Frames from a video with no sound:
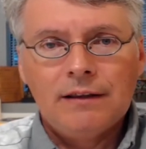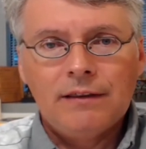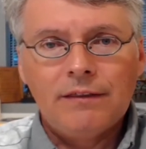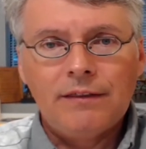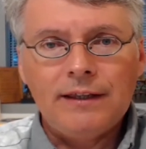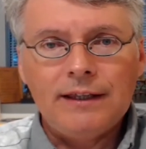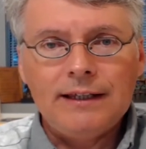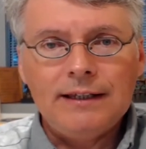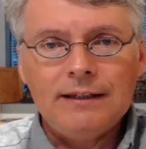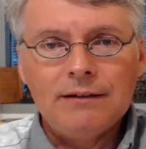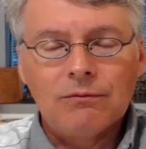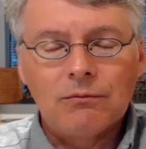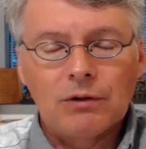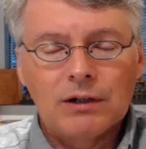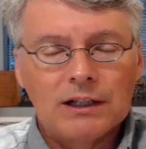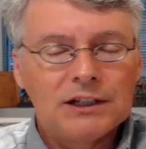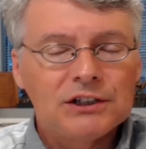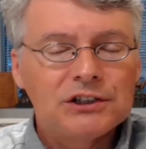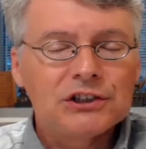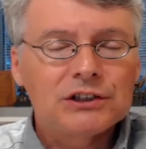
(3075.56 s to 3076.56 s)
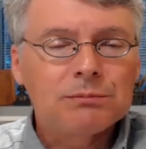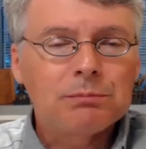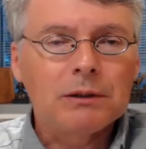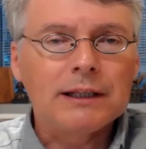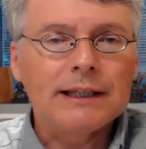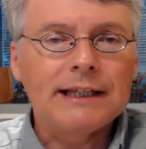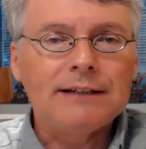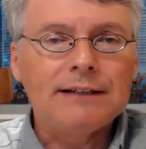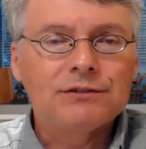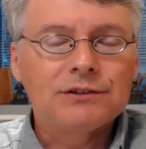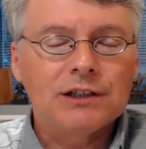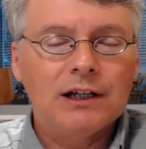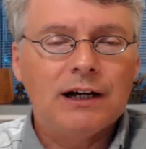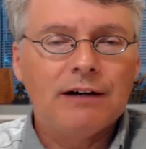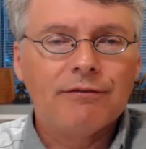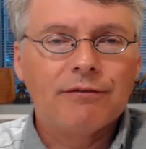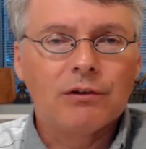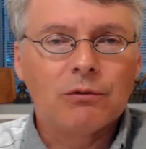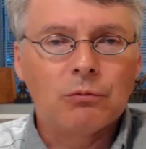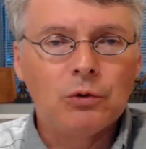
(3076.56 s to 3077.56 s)
the religious beliefs
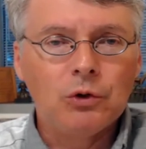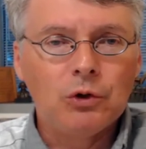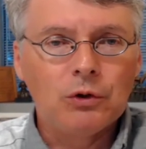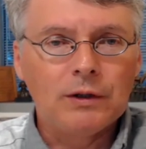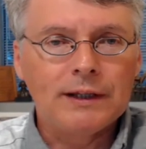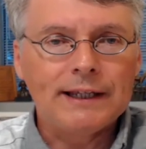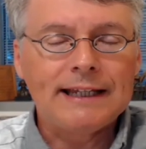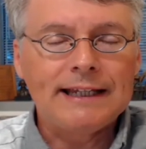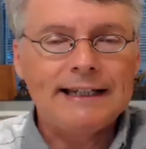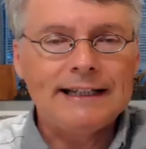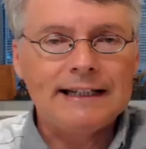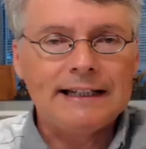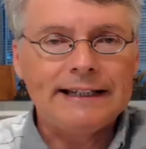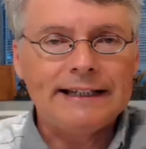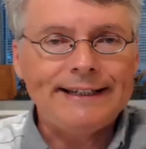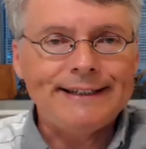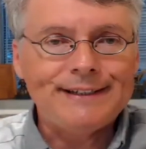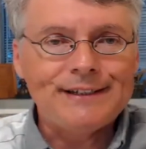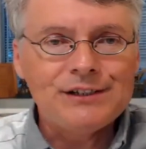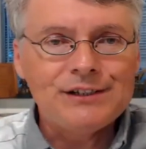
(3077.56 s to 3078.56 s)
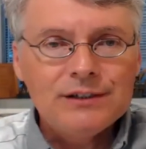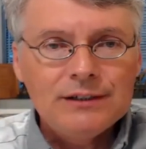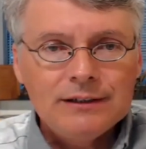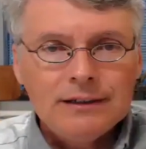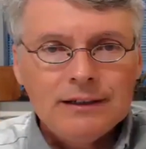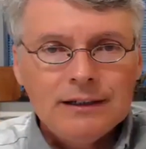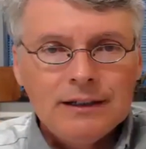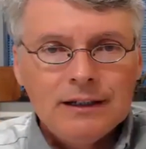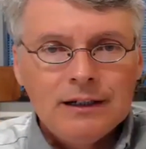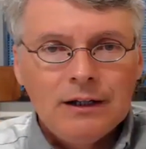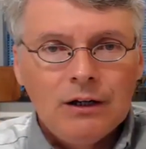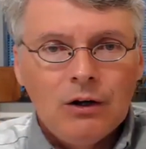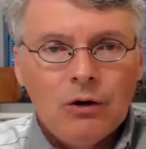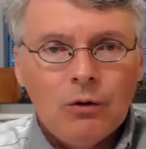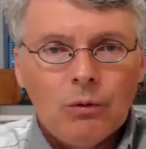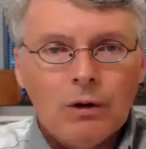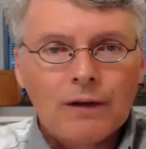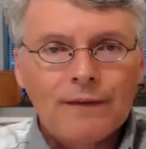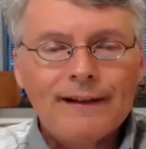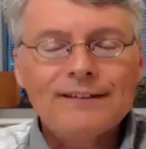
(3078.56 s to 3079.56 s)
of the ruling elite.
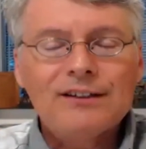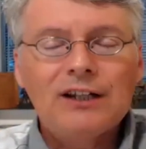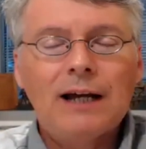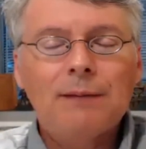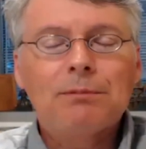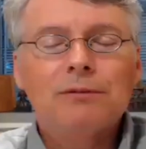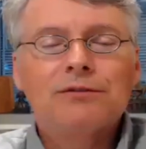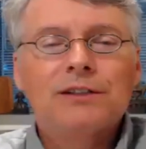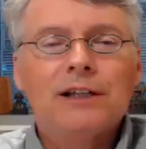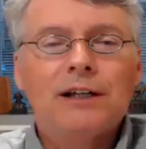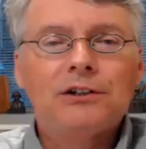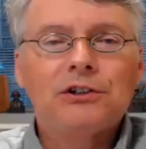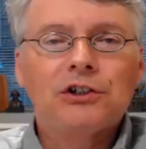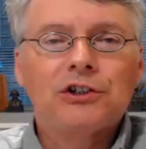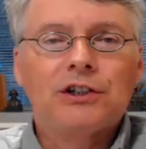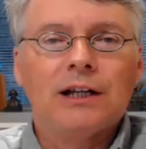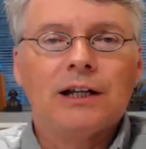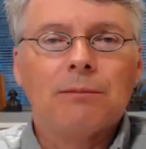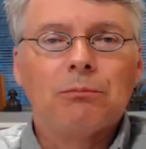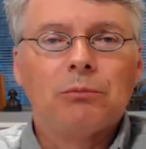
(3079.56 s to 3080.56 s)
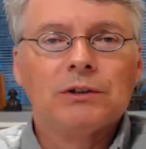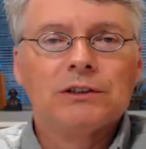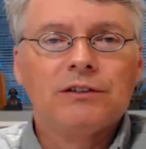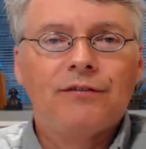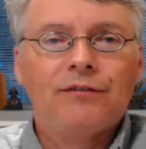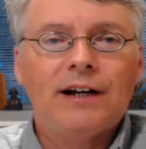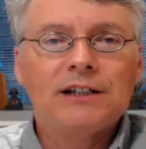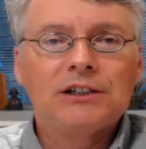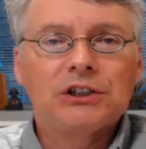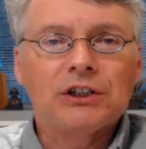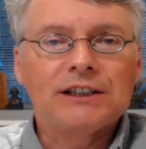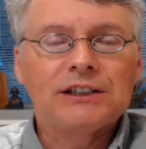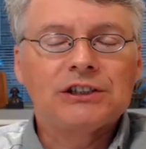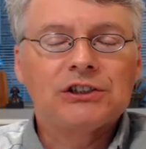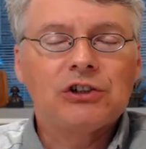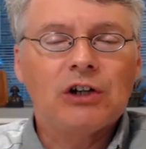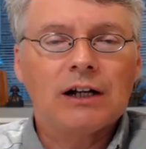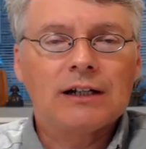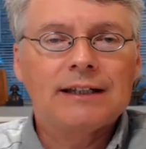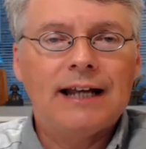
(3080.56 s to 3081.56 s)
Well, that type of censorship was eventually
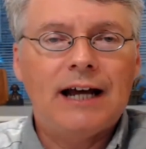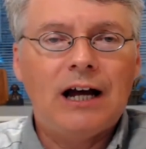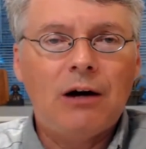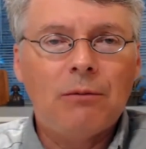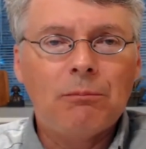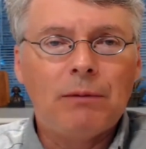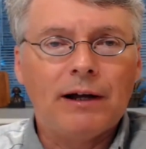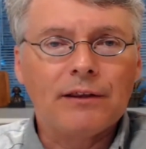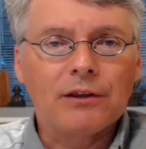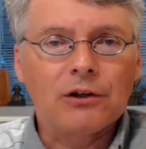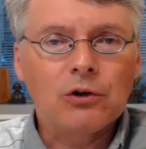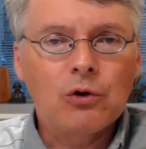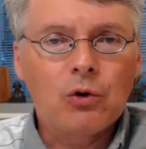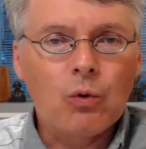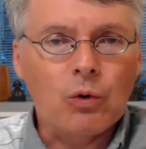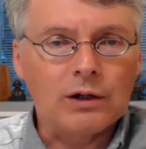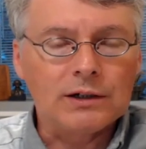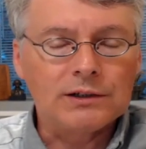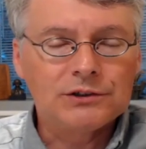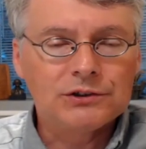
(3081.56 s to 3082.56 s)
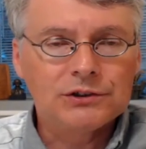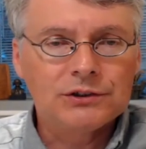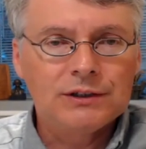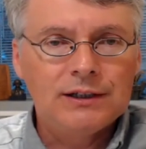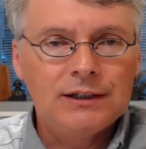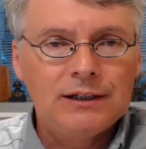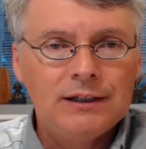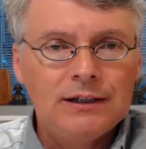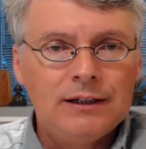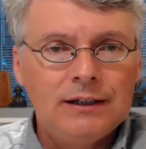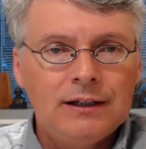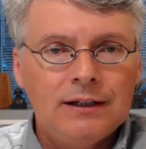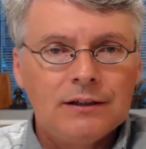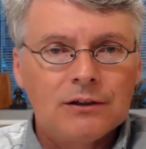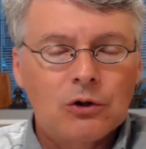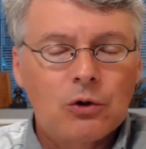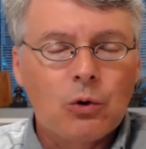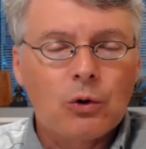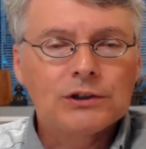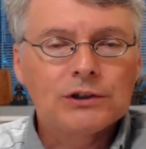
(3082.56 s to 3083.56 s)
struck down by the courts
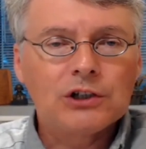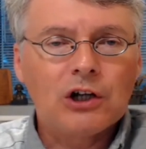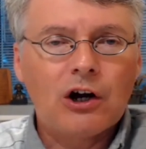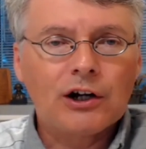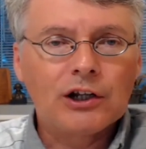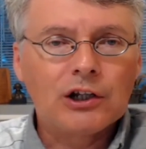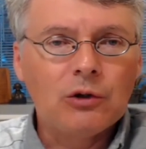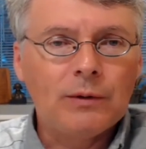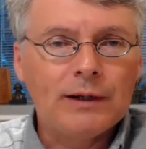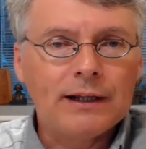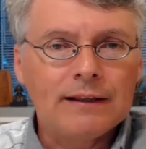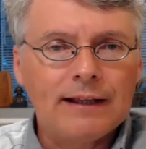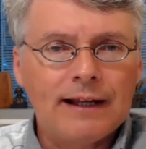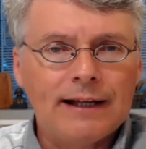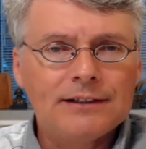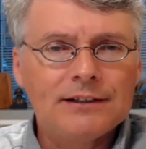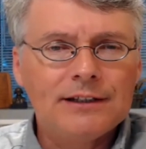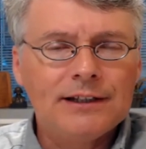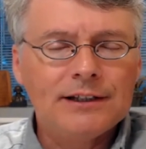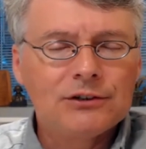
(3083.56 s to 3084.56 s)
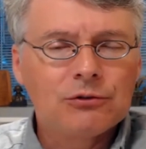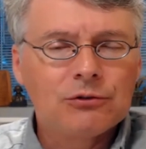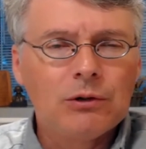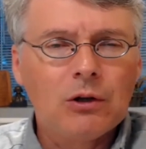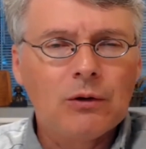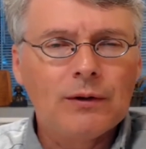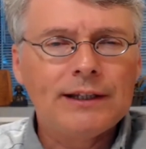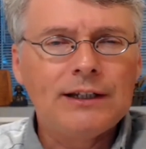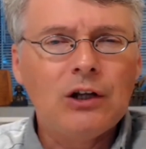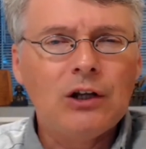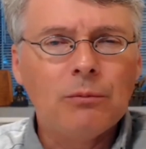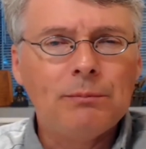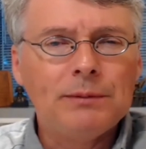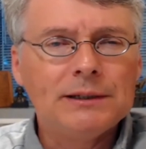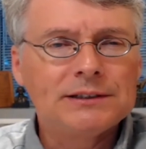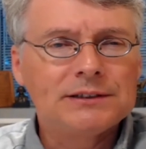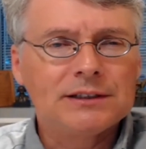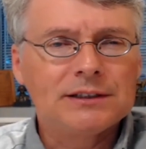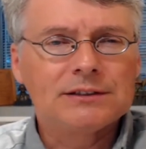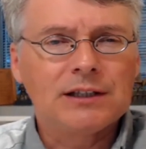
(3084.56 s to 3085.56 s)
arguing that it's really no
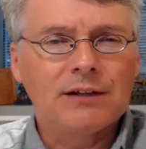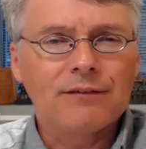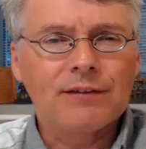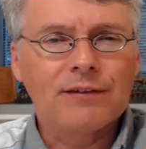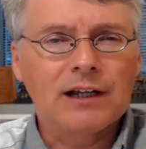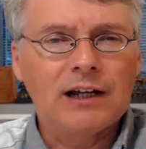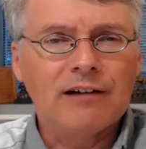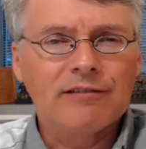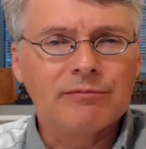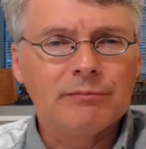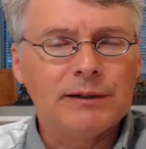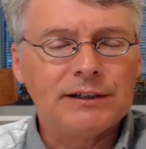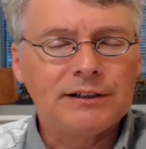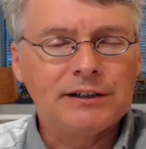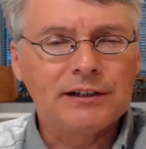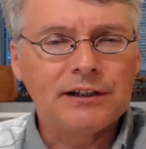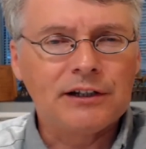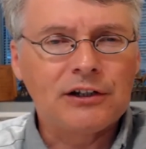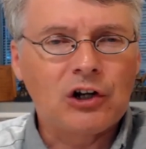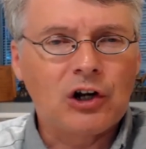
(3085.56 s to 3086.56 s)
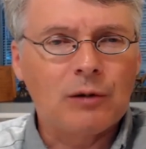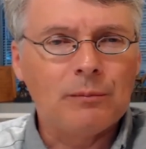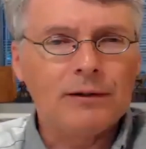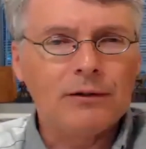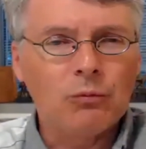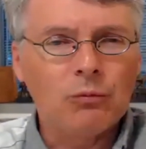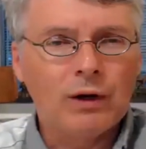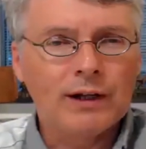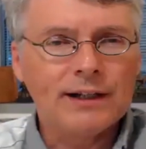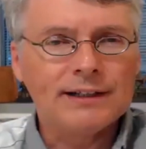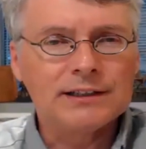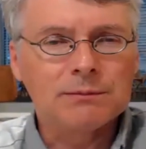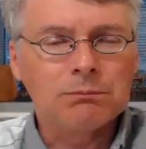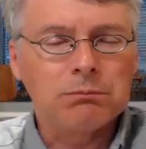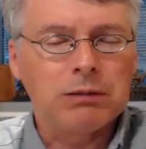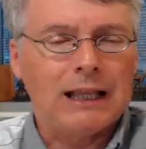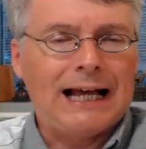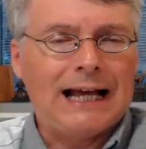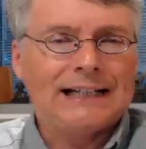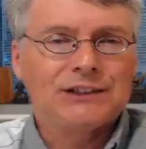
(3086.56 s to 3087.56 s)
business of the government to determine what is
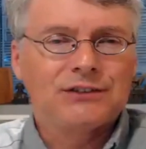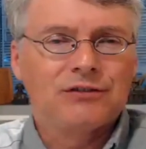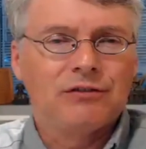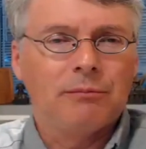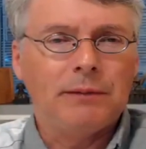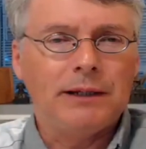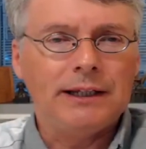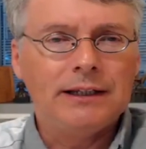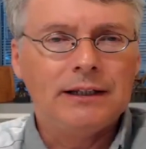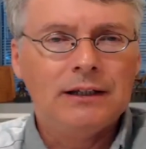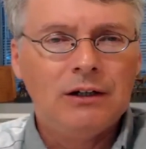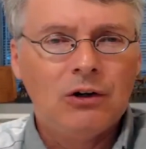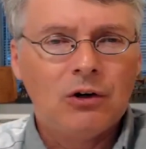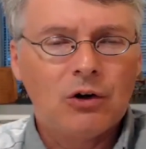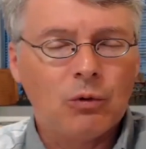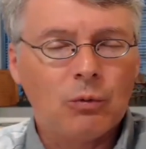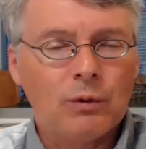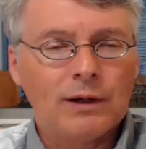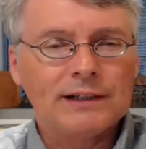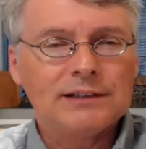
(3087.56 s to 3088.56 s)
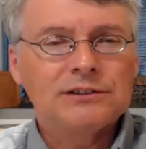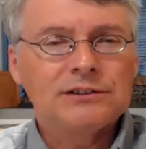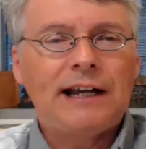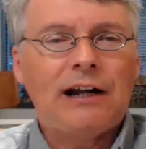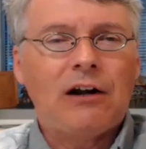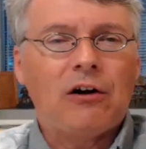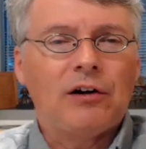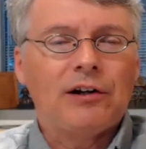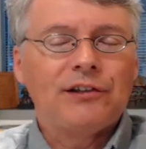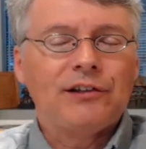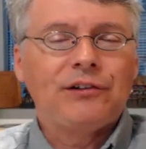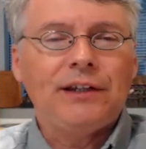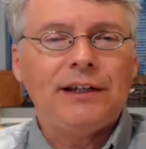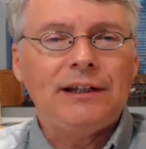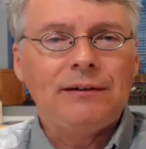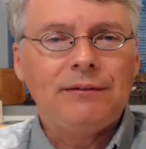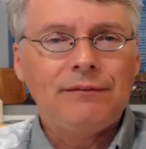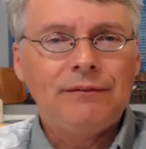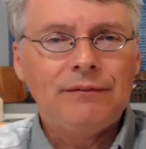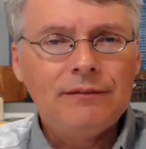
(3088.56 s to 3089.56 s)
blasphemy or what is heresy.